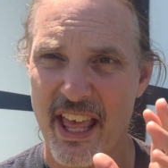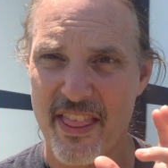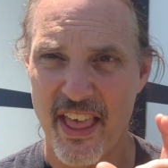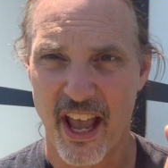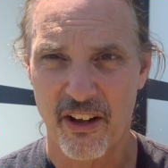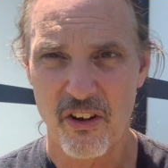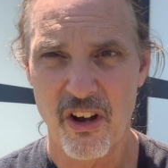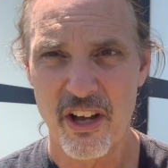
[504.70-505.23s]

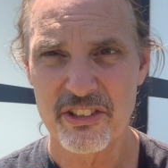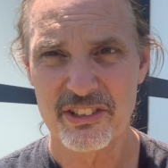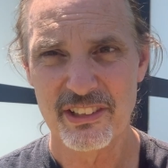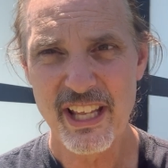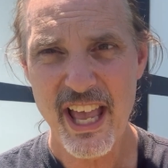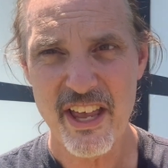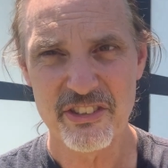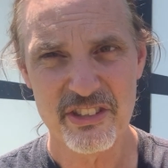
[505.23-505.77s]
That costs
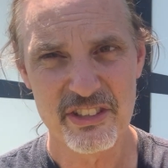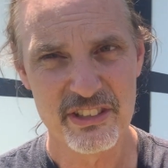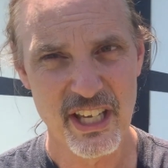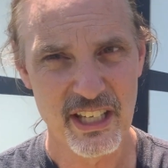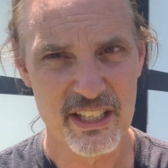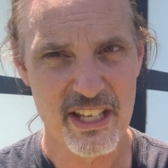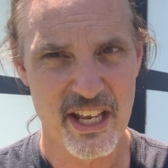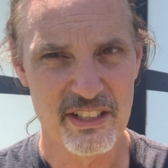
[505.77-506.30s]
less than
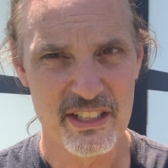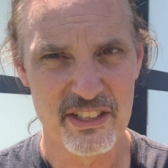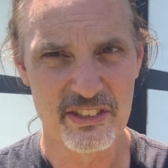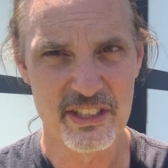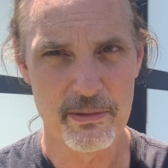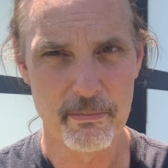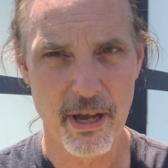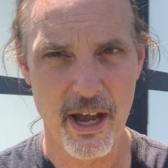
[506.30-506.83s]
taking that
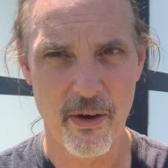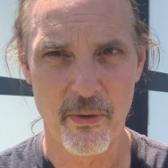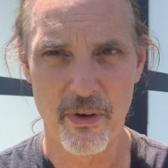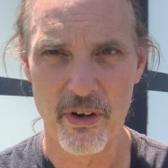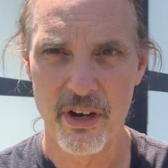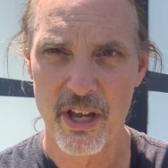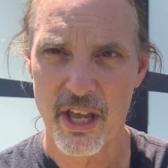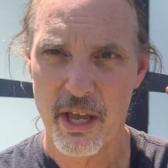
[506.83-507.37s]
DC power,
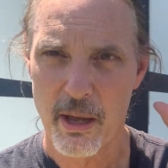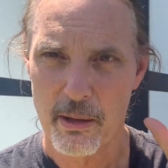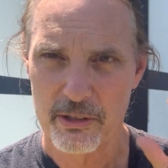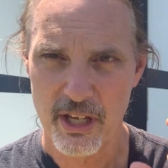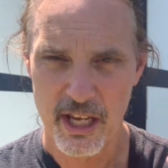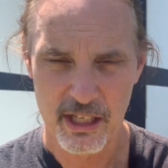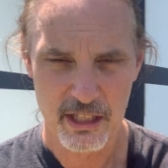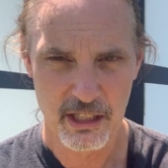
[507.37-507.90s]

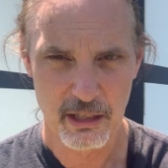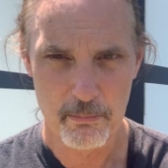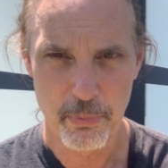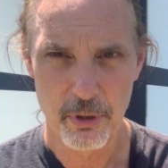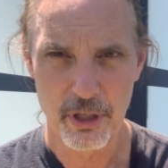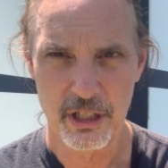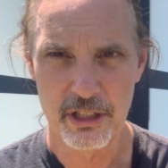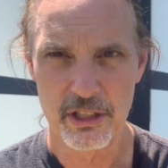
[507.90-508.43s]
taking it,
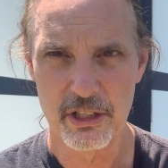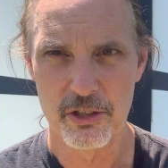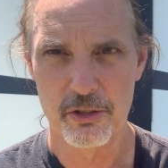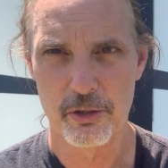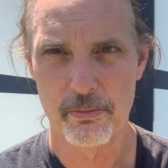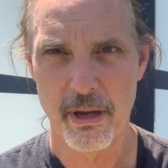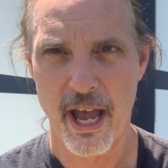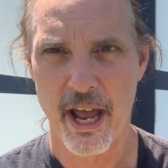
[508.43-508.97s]
putting it into
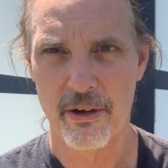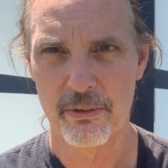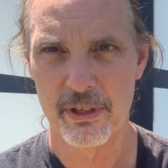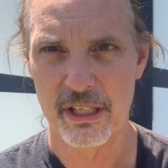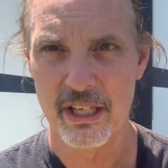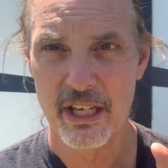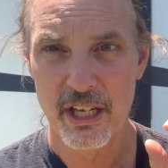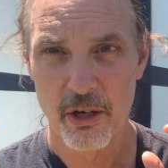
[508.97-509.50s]
your
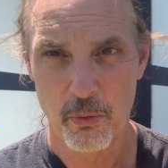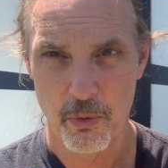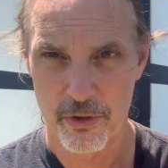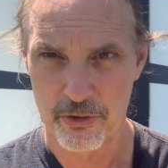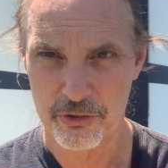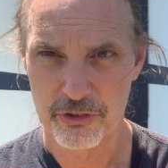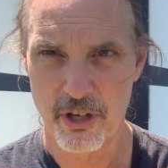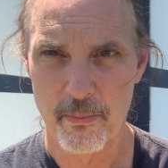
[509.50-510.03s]
battery where
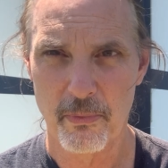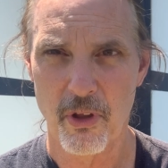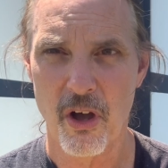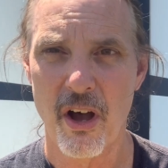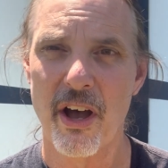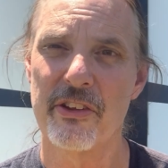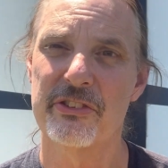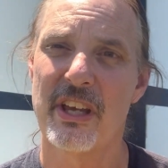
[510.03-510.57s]
there's some
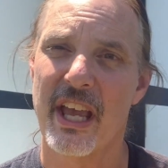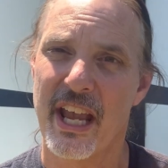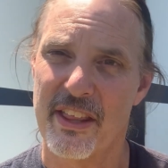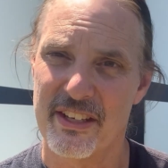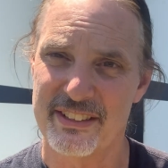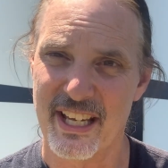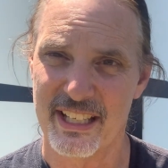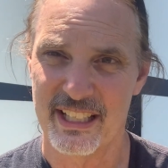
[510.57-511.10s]
loss,
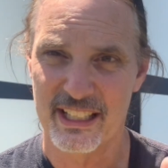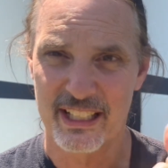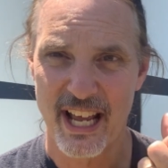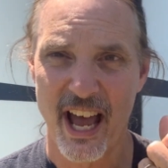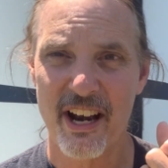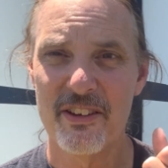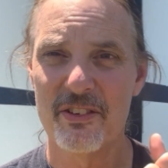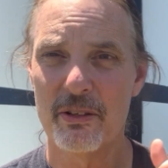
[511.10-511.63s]
then taking it
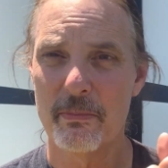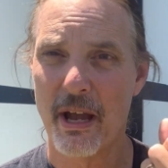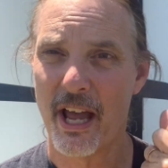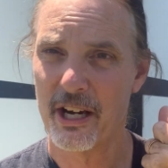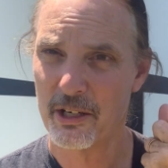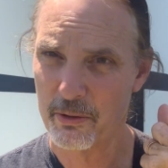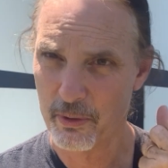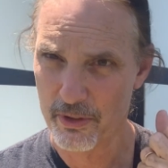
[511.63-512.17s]
out of your
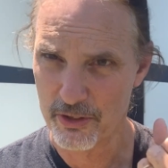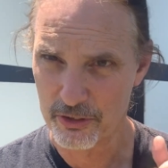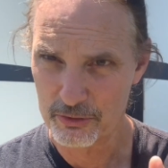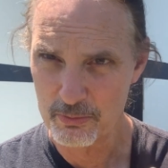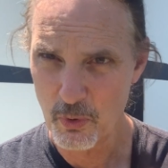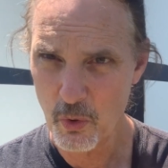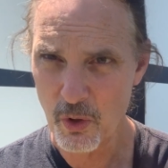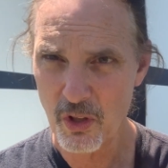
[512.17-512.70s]
battery where there's
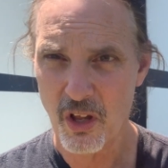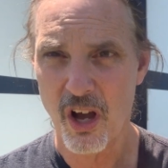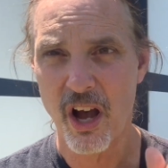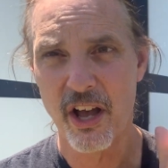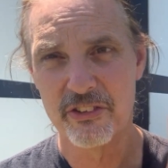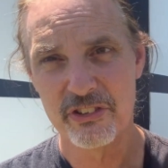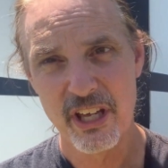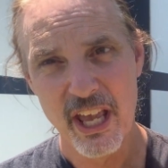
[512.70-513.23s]
more
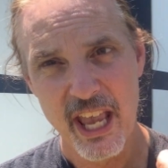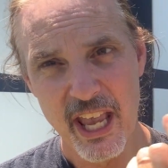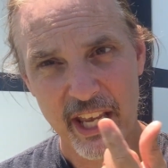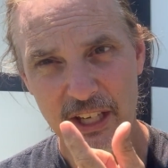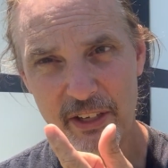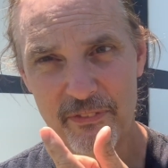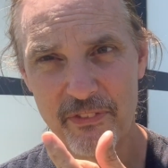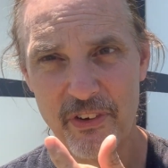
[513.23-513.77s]
loss, and
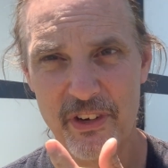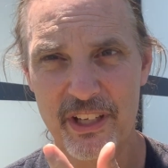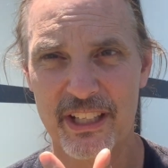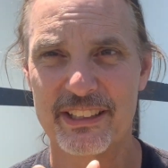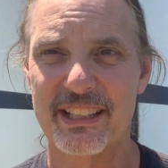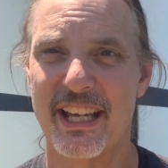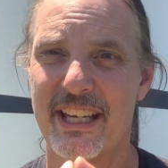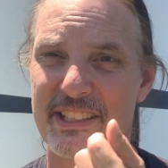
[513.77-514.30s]
converting it
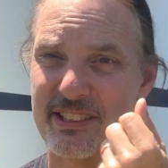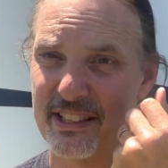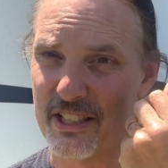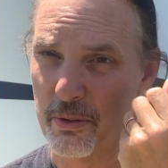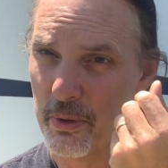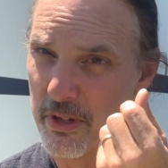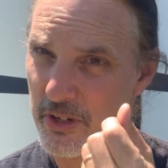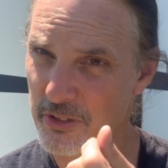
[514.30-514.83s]
to AC
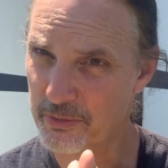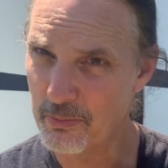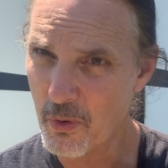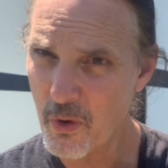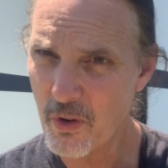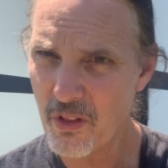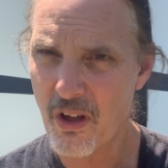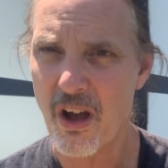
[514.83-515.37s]
where there's
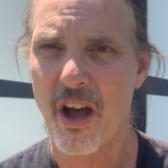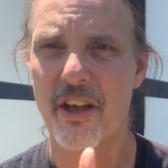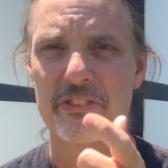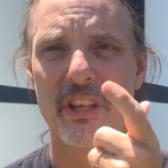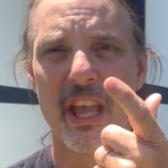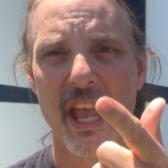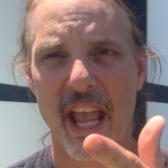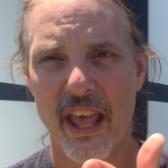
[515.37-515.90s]
more loss,
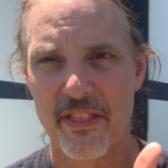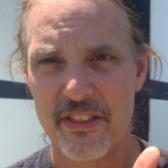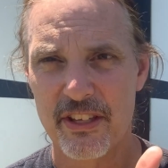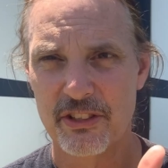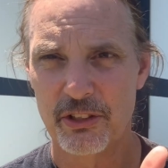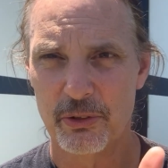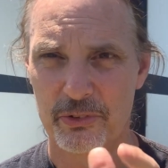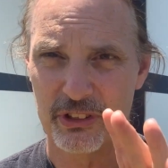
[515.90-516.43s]
and then
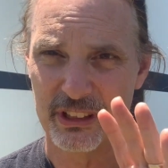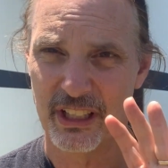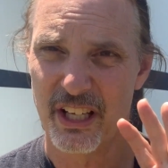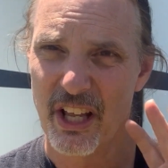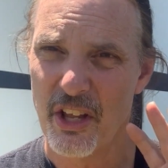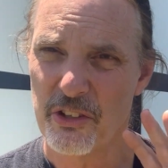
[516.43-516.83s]
using it.